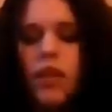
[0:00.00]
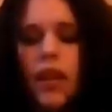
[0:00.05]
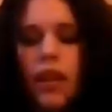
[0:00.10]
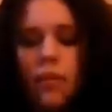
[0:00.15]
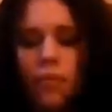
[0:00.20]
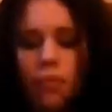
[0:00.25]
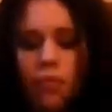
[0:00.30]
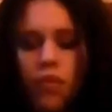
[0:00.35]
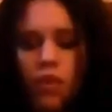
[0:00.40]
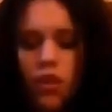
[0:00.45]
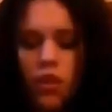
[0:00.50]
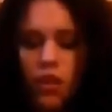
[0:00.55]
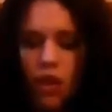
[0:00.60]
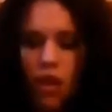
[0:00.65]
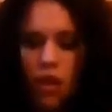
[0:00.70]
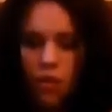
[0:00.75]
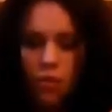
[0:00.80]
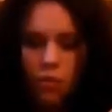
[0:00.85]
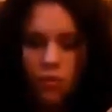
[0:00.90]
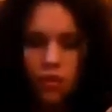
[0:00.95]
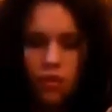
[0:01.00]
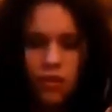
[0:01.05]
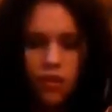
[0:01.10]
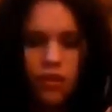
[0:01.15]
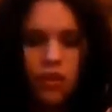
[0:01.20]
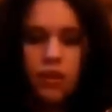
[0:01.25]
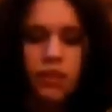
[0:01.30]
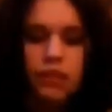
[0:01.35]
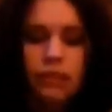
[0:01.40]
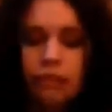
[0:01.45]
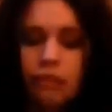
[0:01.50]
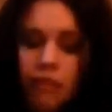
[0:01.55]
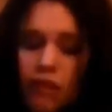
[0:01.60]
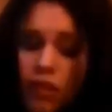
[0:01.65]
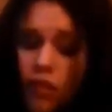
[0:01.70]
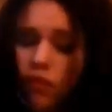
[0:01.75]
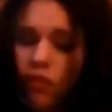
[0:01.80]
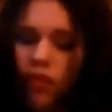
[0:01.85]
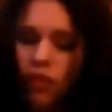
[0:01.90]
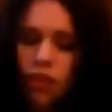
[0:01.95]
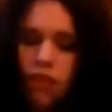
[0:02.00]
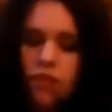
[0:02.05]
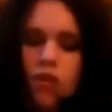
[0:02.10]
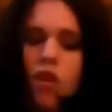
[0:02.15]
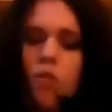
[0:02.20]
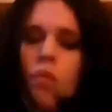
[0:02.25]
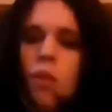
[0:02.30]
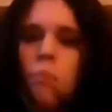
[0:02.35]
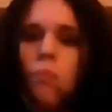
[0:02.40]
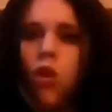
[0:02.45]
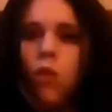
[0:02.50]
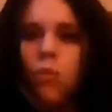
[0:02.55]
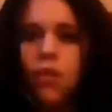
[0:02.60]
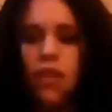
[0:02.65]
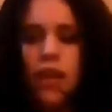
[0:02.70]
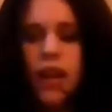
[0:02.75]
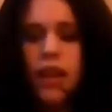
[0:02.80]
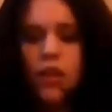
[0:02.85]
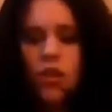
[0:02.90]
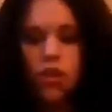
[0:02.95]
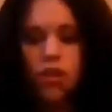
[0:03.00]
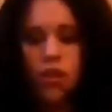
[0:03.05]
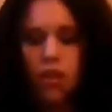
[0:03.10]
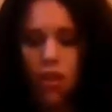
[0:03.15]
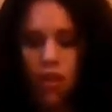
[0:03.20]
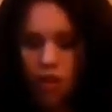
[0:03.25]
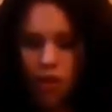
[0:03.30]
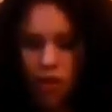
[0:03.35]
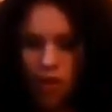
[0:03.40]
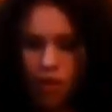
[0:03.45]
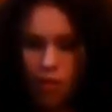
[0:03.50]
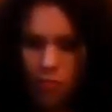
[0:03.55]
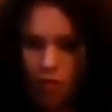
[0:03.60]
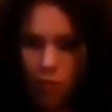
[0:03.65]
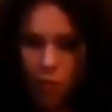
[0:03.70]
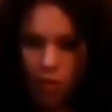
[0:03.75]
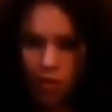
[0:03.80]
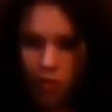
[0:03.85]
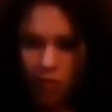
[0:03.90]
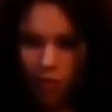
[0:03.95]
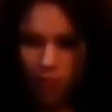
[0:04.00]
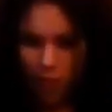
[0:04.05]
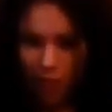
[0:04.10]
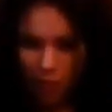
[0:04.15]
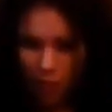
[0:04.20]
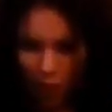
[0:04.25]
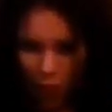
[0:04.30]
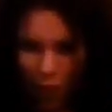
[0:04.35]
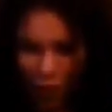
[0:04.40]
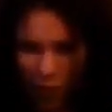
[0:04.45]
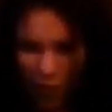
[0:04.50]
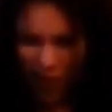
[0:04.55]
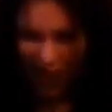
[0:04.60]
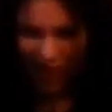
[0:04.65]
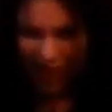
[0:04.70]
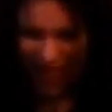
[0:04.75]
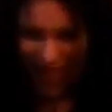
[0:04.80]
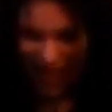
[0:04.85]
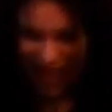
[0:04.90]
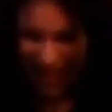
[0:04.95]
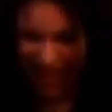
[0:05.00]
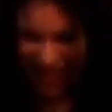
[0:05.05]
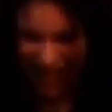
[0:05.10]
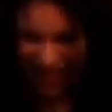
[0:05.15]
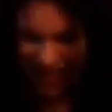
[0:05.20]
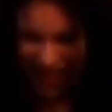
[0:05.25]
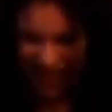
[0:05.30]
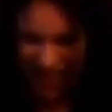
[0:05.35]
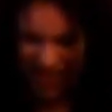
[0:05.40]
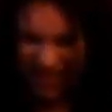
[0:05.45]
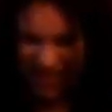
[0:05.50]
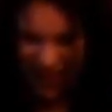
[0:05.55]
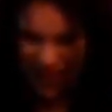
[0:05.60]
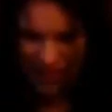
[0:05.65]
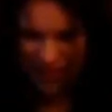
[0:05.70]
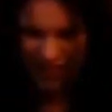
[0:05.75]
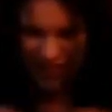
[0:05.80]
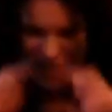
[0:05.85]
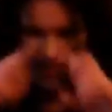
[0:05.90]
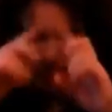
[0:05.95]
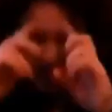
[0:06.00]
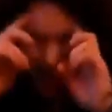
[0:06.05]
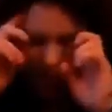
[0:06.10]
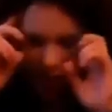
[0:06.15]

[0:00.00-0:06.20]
Okay, so I've got one boob attached. I've probably done about 4 or 5 takes of this now,